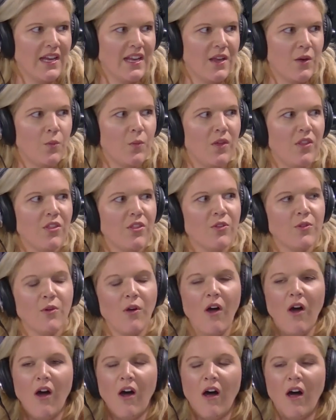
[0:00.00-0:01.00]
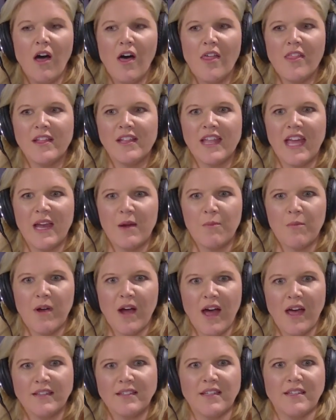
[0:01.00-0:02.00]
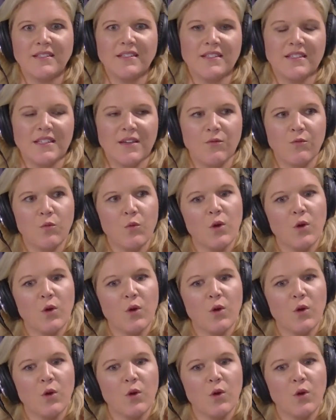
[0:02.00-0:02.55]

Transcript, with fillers: And it went through all the like processes of